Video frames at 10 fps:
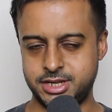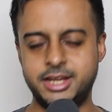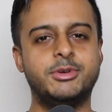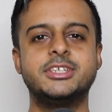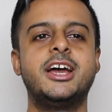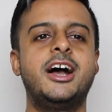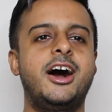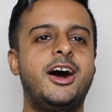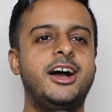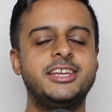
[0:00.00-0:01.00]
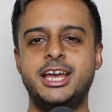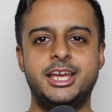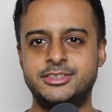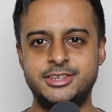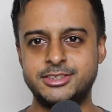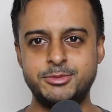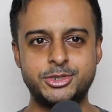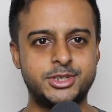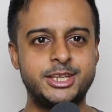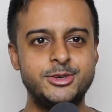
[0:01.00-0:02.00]
Anyway, his
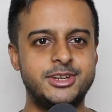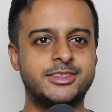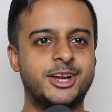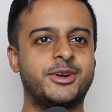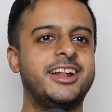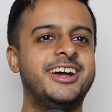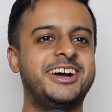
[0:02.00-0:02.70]
emotional IQ is not that great.